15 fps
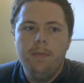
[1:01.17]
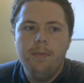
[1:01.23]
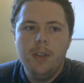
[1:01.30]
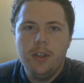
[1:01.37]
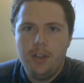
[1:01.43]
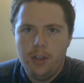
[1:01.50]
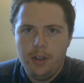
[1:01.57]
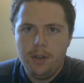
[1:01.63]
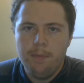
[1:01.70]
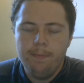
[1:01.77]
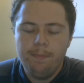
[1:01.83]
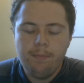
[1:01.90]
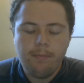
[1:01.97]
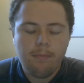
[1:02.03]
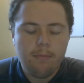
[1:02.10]
this year,
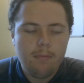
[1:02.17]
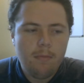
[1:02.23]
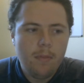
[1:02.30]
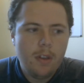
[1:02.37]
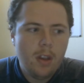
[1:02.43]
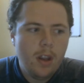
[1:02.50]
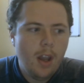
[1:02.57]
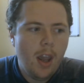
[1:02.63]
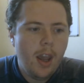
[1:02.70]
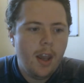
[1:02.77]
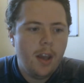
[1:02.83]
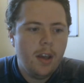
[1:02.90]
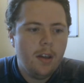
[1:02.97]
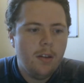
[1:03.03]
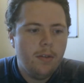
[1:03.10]

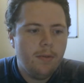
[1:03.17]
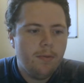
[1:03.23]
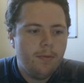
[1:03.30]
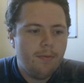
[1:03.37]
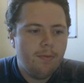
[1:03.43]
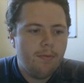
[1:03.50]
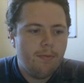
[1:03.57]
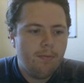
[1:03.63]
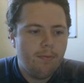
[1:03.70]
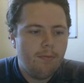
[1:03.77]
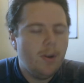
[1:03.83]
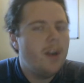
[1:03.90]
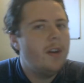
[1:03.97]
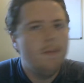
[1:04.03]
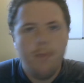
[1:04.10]
a
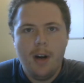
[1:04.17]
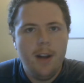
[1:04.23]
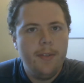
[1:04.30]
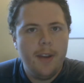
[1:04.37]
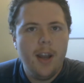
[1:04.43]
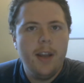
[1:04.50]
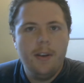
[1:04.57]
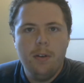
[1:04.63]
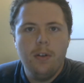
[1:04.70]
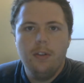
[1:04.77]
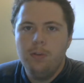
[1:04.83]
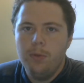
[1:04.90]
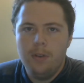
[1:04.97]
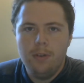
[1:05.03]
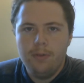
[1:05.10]
friend of mine that I had known on
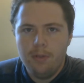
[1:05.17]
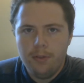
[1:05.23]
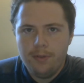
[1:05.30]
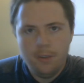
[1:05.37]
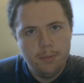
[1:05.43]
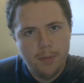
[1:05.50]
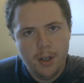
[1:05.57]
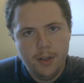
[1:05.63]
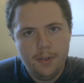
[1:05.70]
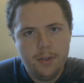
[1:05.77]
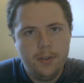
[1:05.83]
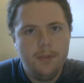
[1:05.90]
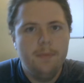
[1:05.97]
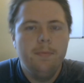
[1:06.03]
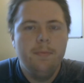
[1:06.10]
Twitter for a few
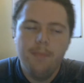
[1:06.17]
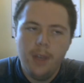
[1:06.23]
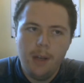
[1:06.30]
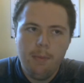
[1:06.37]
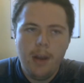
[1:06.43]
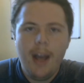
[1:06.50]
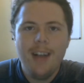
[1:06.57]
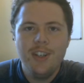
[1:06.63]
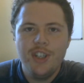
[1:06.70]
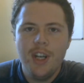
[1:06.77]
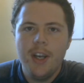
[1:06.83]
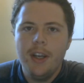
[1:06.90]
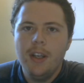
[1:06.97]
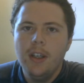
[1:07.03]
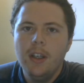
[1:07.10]
months, named
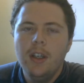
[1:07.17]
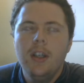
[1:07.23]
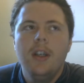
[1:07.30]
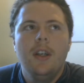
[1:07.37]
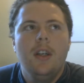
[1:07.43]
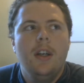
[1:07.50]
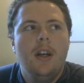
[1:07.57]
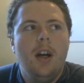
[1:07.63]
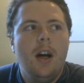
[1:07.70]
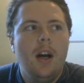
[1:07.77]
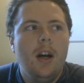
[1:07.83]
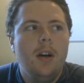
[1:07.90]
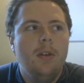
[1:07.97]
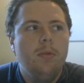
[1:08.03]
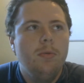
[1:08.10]
IJ,
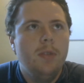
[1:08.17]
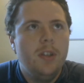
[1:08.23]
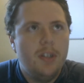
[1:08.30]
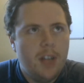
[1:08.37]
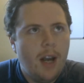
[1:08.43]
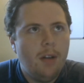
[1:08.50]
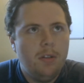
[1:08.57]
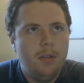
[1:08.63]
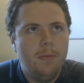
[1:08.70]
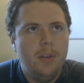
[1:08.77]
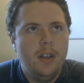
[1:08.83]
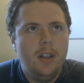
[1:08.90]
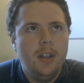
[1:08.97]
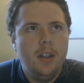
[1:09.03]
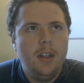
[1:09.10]
reached out to
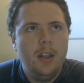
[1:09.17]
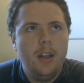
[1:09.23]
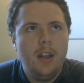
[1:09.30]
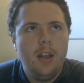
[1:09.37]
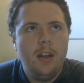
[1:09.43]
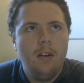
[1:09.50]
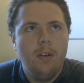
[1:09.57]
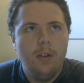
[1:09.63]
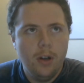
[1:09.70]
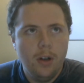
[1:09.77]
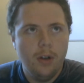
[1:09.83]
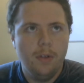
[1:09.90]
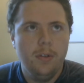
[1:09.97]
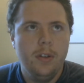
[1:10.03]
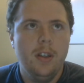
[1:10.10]
me, or
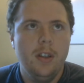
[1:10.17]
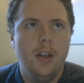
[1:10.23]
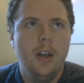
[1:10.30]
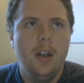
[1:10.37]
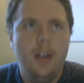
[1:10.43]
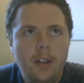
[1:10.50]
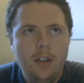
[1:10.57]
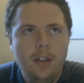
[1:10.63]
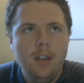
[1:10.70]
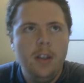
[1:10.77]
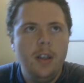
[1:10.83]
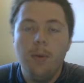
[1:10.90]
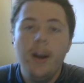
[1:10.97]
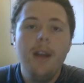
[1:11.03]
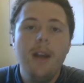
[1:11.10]
no, he
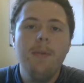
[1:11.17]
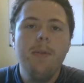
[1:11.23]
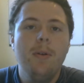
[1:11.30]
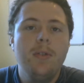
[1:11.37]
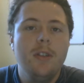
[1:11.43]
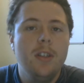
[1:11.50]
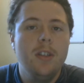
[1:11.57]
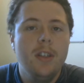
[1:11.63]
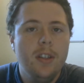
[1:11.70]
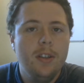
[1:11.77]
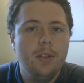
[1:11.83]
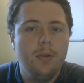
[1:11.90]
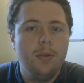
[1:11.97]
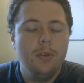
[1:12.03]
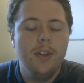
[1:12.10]
randomly posted in a
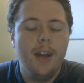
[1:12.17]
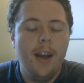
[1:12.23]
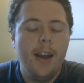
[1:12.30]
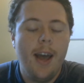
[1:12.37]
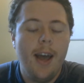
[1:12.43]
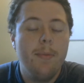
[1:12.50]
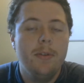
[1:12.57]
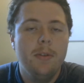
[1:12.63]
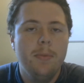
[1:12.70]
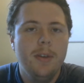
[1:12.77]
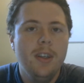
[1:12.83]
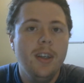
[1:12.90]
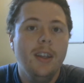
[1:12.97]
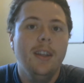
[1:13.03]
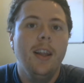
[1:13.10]
Discord that I happened to
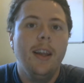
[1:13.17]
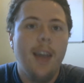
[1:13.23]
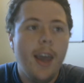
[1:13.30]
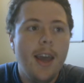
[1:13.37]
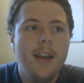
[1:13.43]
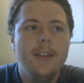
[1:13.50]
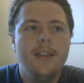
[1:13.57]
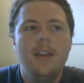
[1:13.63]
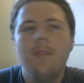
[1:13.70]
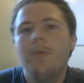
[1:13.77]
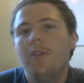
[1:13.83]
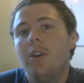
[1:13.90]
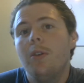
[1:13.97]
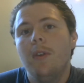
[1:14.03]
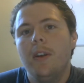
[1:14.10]
be in, like, "Hey, does
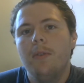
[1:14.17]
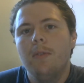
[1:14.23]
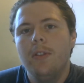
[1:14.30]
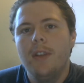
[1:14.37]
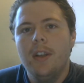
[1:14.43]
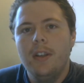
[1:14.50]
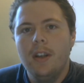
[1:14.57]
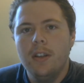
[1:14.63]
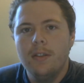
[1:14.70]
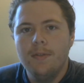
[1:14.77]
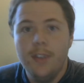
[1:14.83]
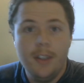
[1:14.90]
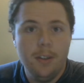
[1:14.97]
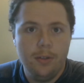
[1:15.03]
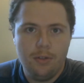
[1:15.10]
anyone know anyone that does
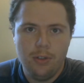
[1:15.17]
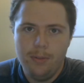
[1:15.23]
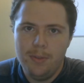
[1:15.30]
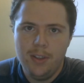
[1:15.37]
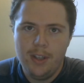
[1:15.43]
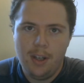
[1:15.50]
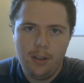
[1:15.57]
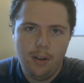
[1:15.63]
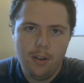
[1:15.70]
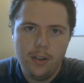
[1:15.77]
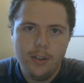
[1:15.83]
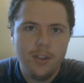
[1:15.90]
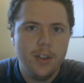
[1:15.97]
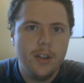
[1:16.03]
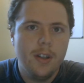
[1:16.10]
video streaming
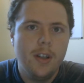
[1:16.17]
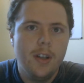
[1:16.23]
technology?"